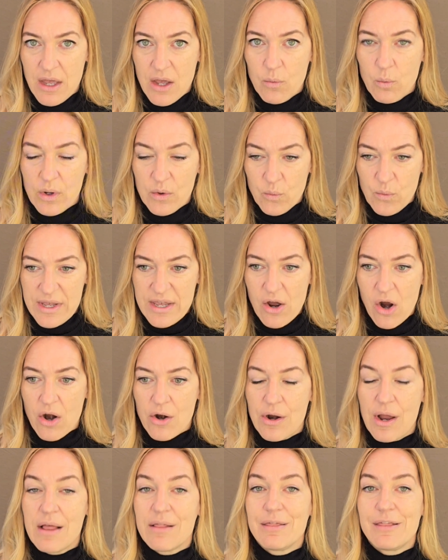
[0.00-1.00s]
When we
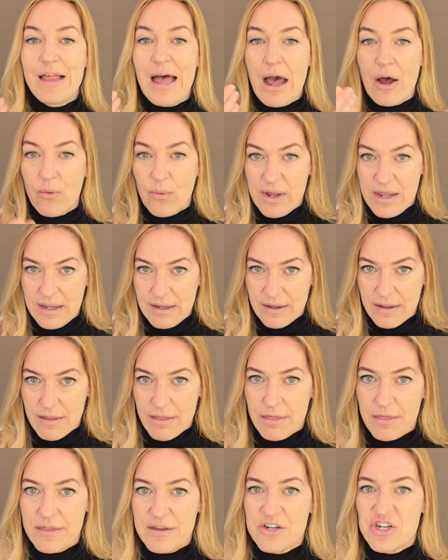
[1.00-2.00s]
are allowing
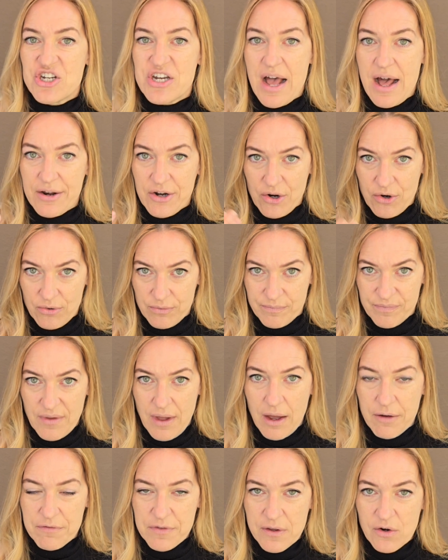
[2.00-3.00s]
the shadow
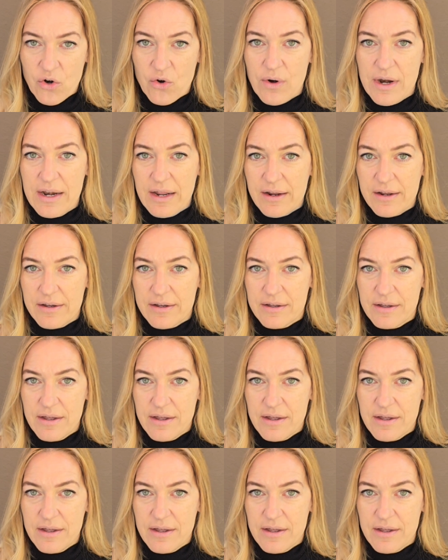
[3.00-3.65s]
of the critic